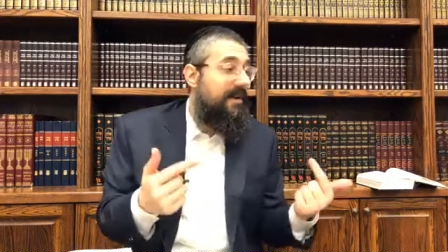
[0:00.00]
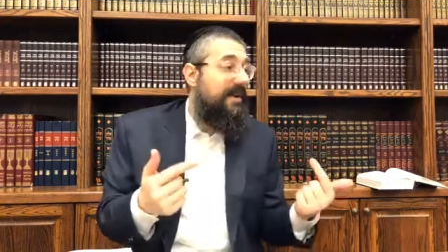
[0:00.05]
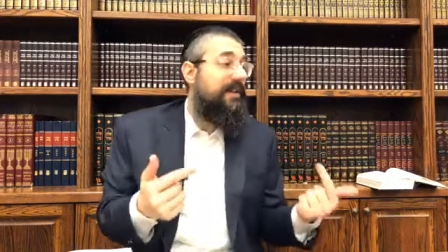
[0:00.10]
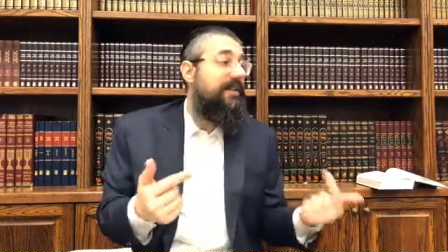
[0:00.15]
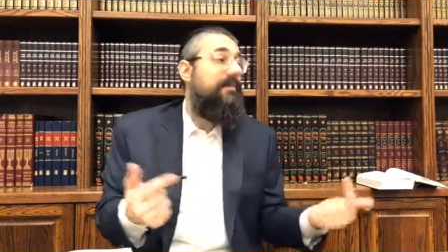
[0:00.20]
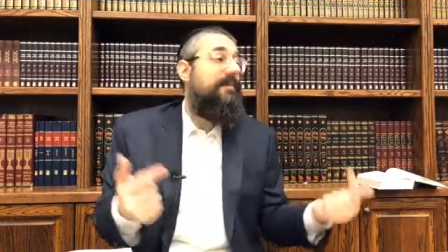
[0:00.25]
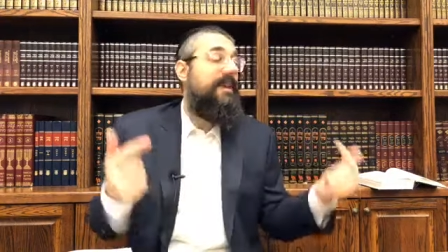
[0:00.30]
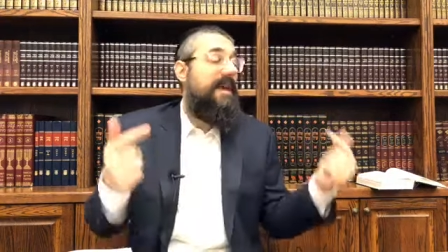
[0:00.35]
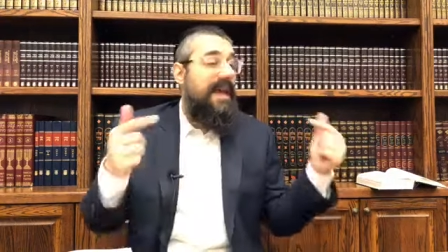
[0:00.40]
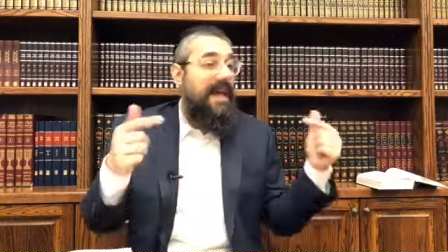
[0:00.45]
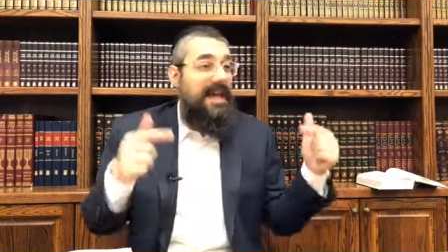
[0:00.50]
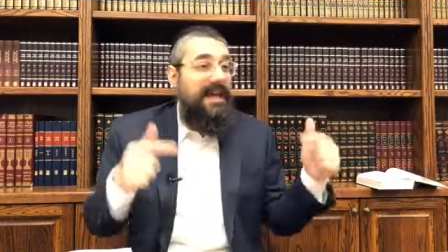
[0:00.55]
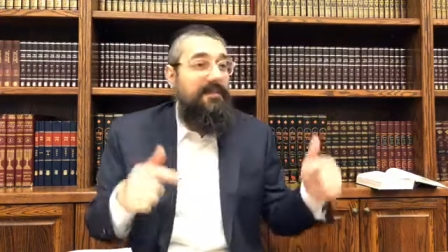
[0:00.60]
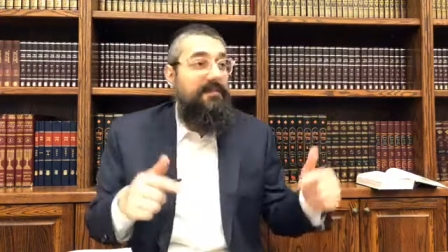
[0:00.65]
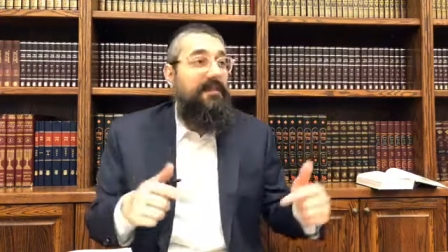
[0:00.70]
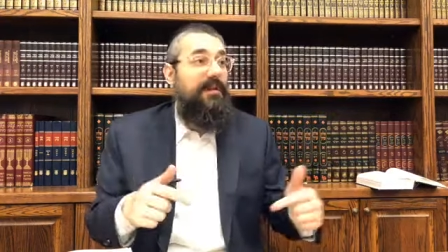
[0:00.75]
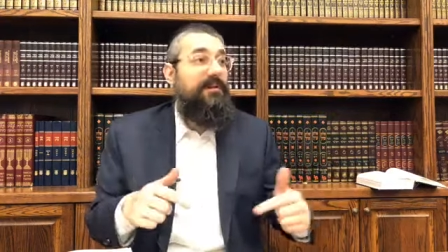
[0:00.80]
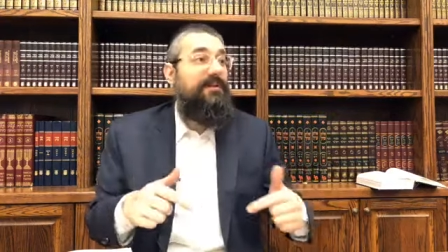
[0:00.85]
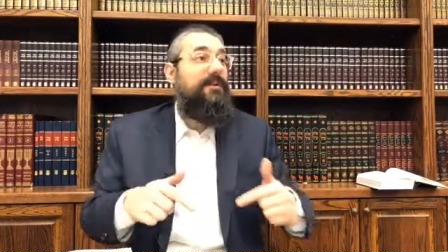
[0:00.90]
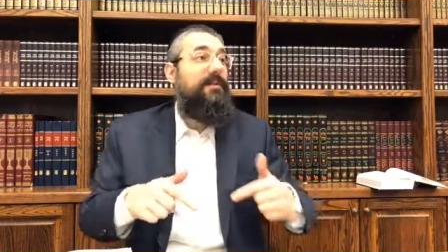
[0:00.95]
to be
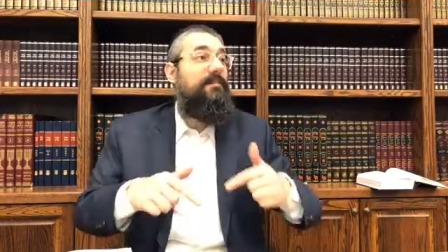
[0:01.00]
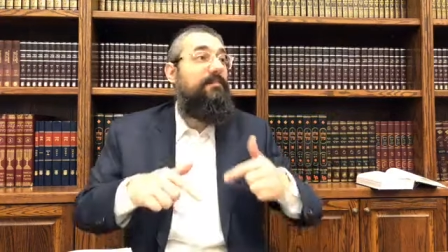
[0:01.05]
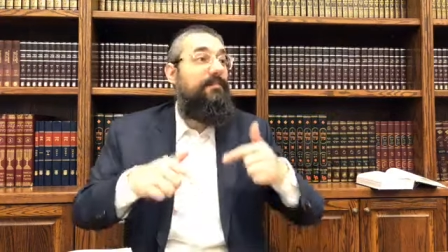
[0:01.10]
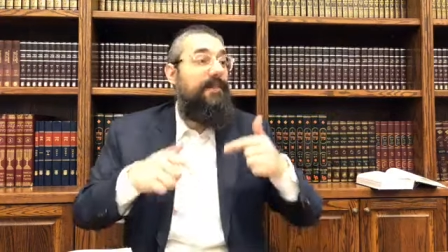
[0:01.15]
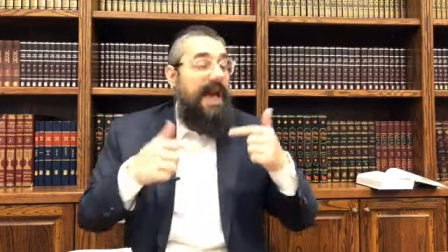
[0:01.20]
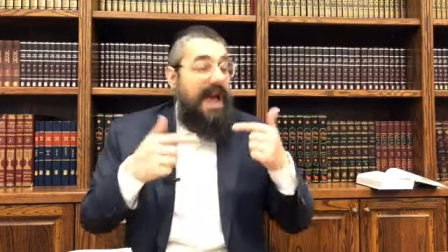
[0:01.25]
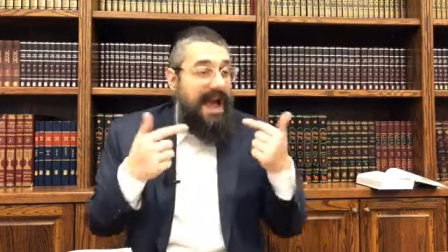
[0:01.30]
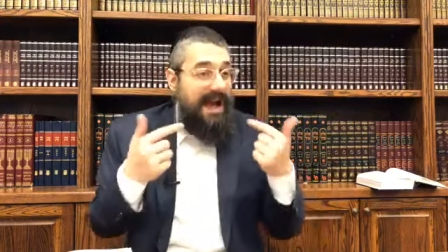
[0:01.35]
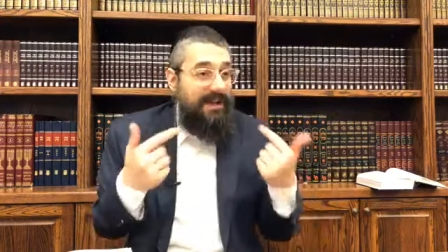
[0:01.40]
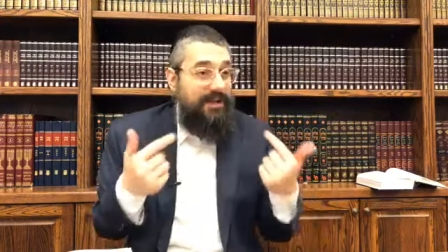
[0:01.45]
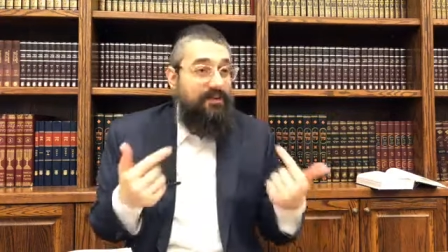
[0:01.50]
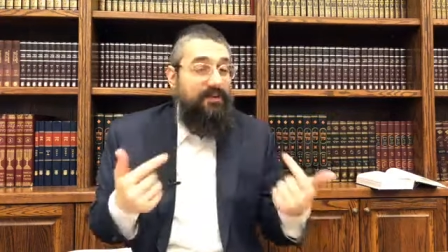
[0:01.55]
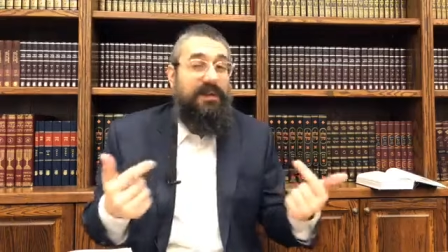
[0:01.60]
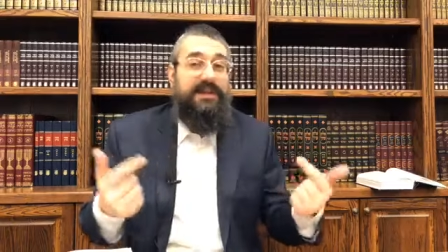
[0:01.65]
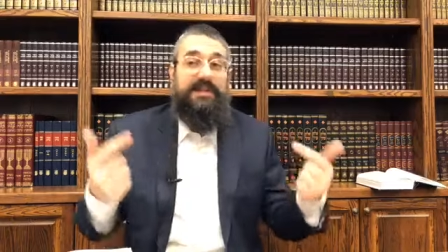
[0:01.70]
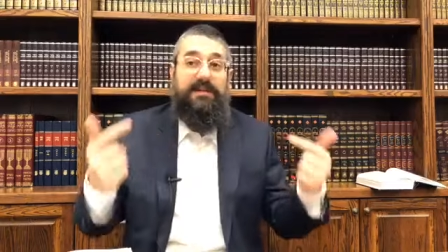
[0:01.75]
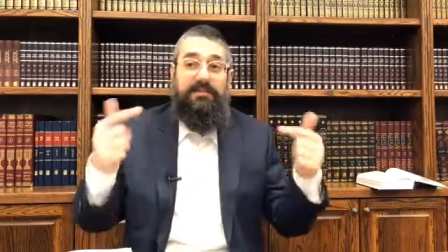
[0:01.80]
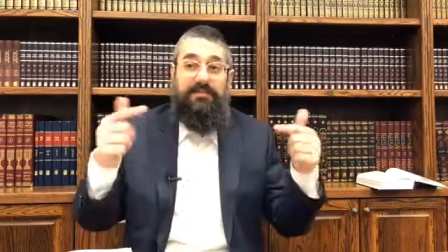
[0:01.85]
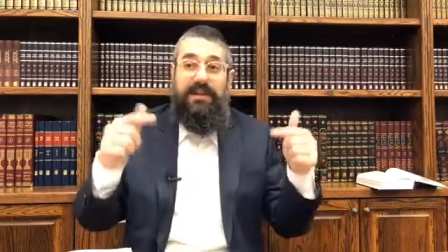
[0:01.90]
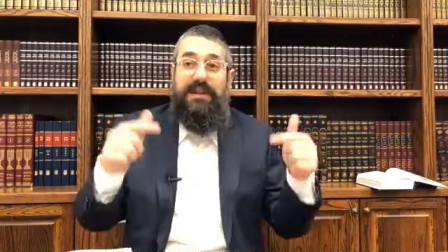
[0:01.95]
able to
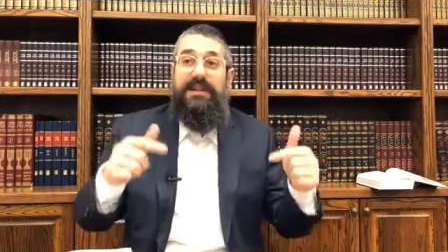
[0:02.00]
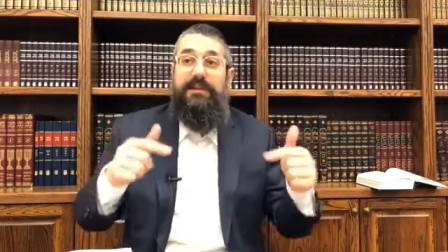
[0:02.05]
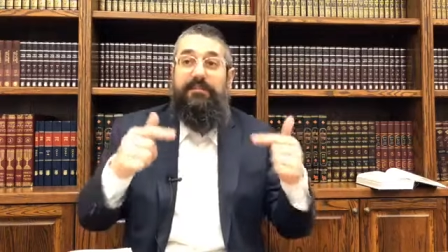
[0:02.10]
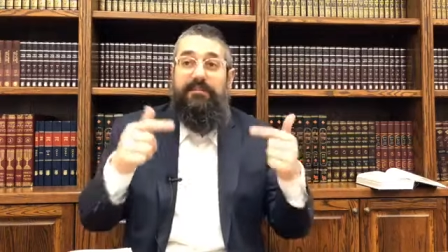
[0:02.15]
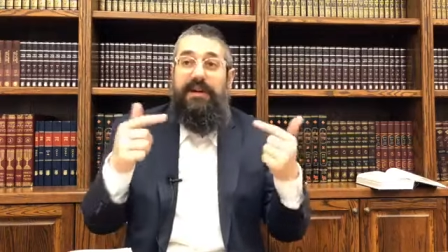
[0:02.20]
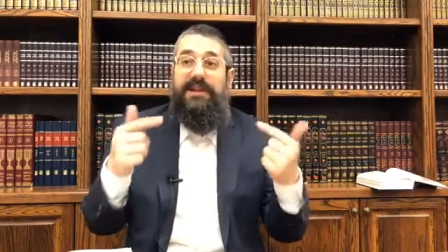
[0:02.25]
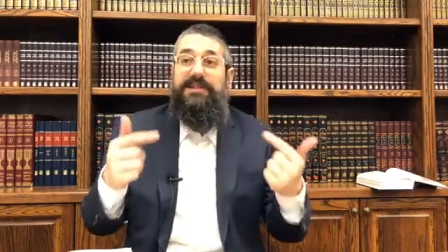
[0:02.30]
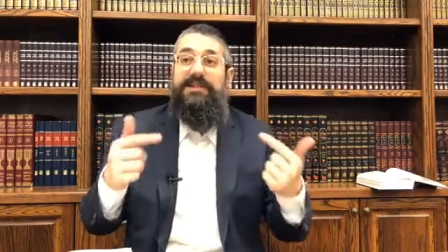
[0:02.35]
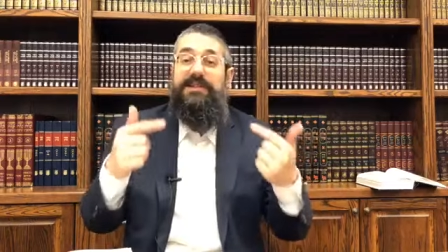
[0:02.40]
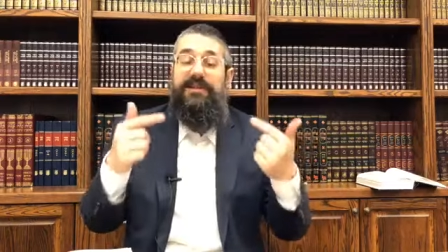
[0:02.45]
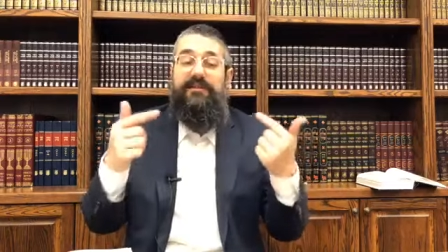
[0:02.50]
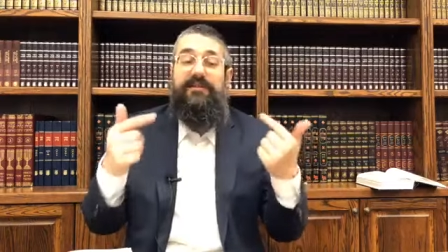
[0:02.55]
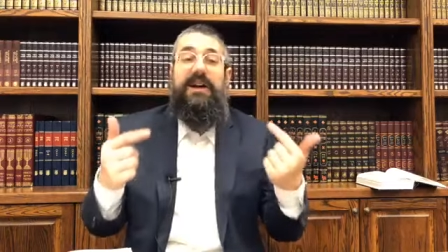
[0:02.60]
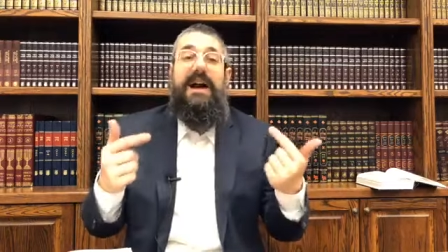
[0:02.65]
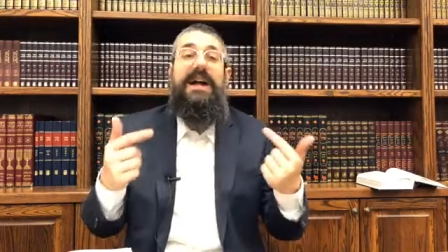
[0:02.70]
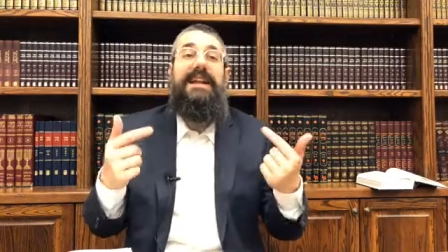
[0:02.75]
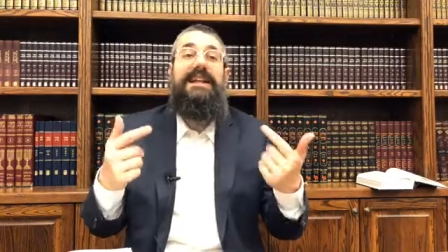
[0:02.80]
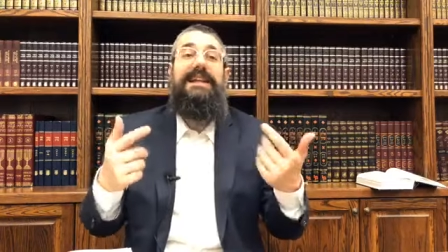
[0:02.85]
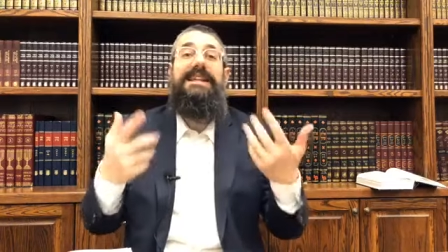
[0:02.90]
actualize and bring the presence of God,